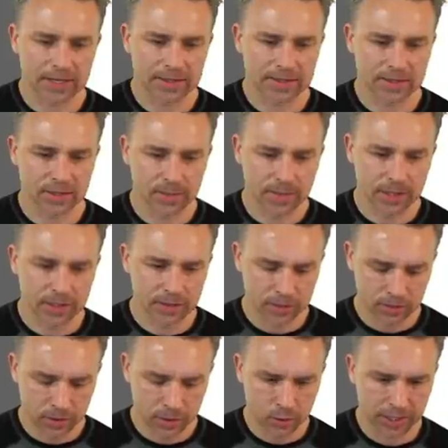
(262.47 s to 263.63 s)
So I'm going to do
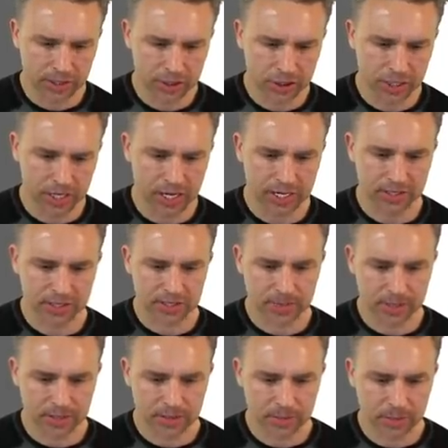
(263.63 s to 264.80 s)
a quick J just by
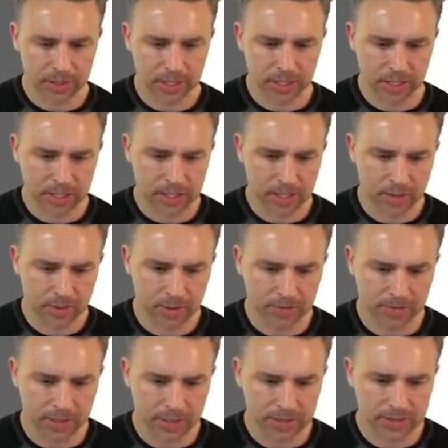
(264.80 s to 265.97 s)
duplicating a couple of
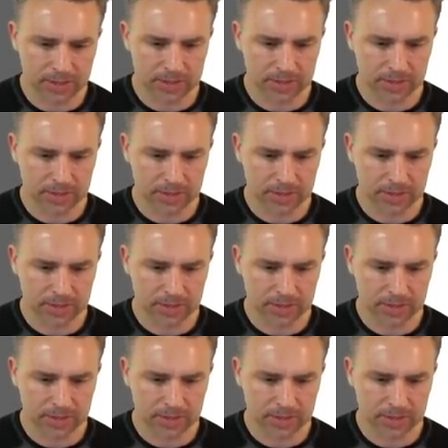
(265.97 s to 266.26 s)
these.